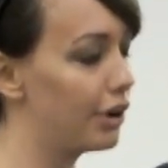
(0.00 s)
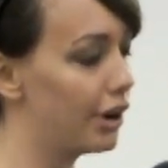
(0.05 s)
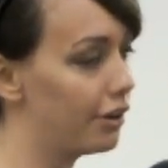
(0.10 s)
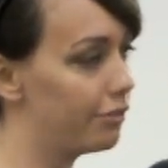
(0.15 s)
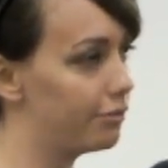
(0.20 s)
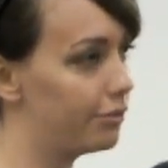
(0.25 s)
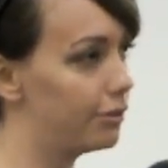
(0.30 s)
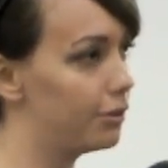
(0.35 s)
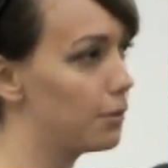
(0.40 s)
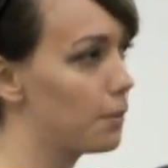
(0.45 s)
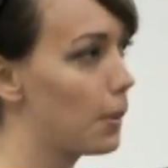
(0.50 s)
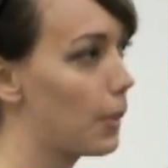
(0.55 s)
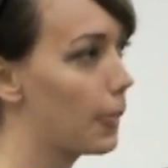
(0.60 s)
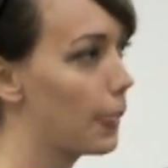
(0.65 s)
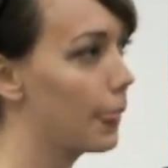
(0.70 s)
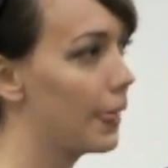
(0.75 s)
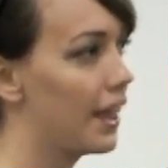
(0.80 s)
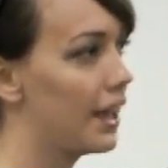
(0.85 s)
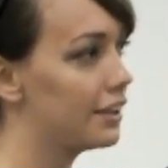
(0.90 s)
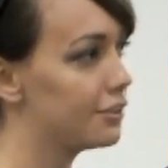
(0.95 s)
prayerful
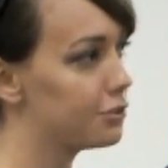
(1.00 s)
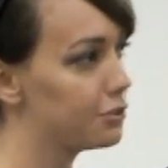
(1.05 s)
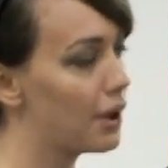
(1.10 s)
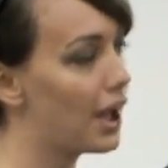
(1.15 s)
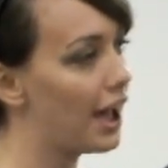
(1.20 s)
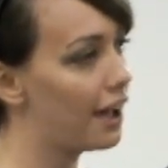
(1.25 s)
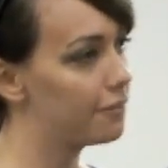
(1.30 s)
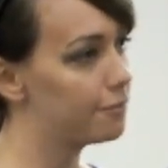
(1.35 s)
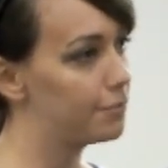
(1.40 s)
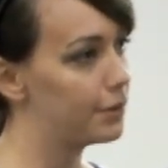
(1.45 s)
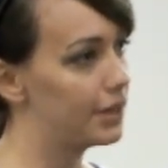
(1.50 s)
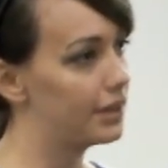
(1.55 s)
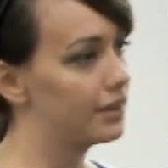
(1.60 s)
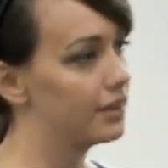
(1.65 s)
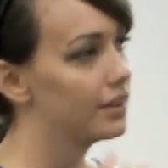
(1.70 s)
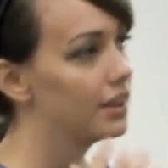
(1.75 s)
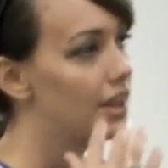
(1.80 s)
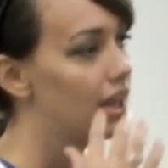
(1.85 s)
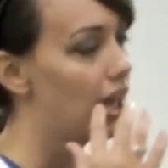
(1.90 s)
as you have been.